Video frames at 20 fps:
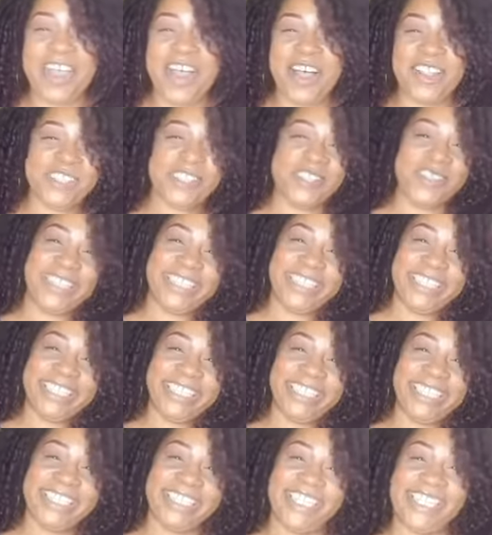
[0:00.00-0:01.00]
y'all doing?
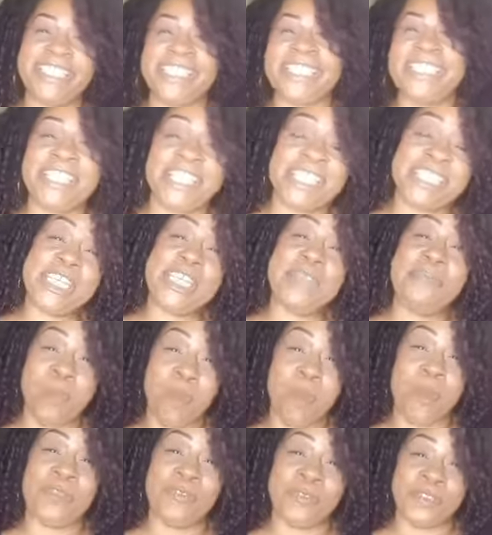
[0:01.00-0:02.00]
This is the Tee
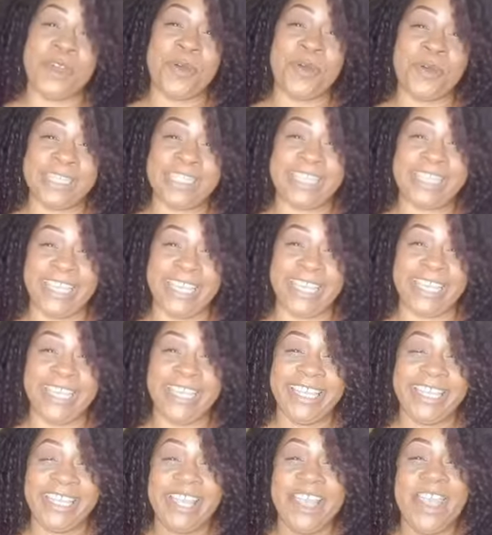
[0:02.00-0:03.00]
part of Joe and Tee.
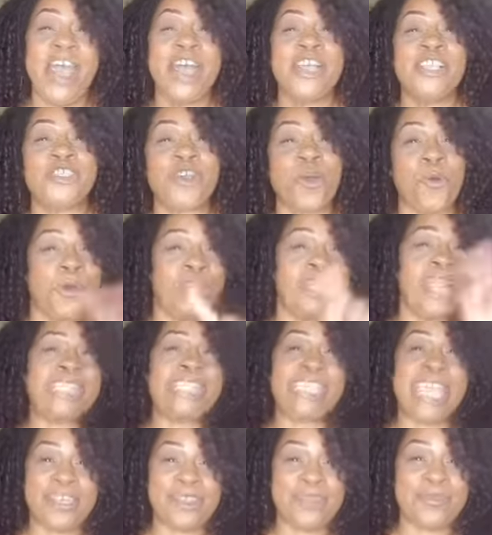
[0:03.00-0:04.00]
So we're not
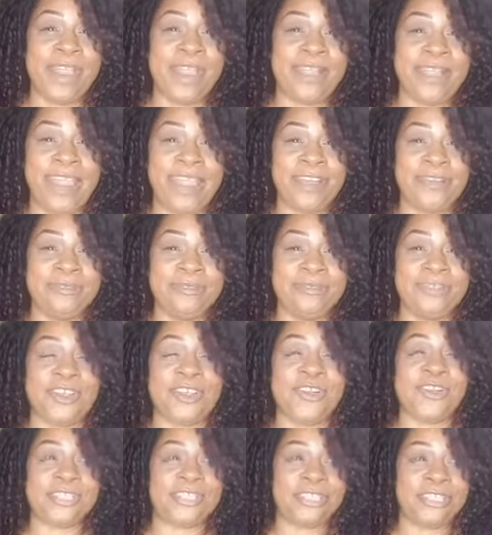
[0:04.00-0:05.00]
together right now
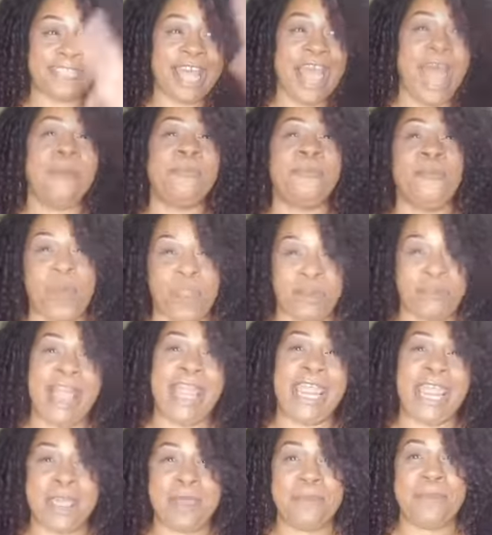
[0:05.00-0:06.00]
because I'm where
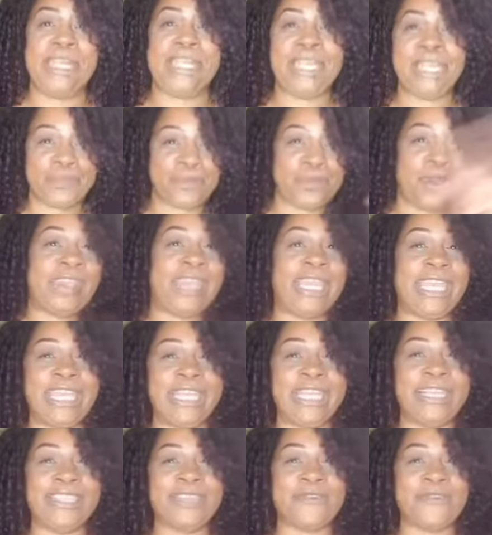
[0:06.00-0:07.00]
I am and he's where
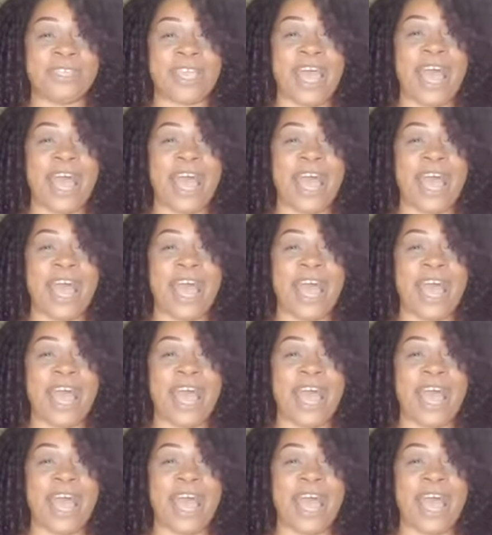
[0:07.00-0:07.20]
he is for